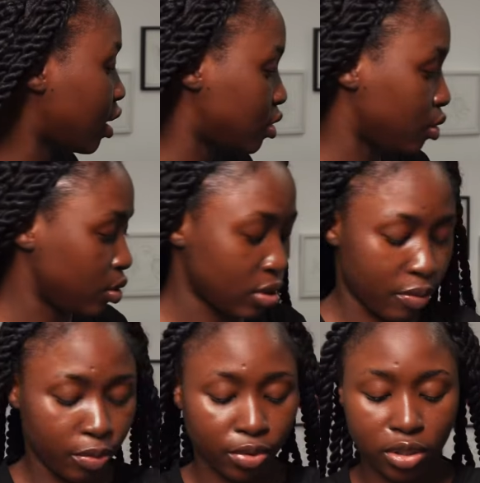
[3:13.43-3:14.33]
That's not going to
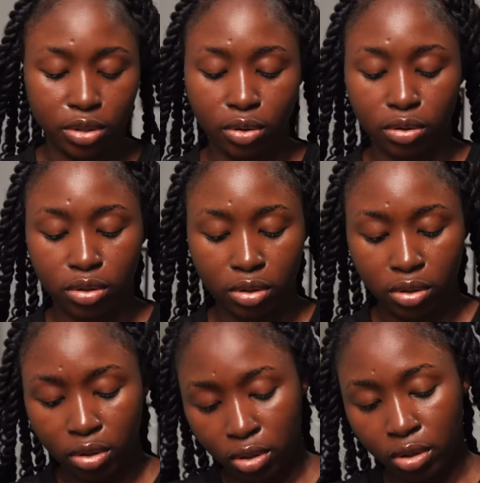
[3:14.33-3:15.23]
happen with this cord.
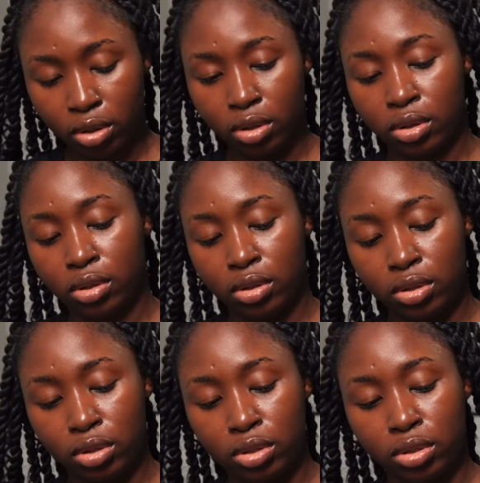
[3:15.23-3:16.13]

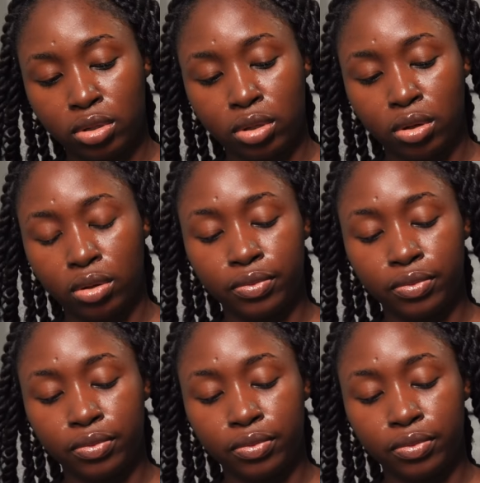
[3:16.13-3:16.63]
So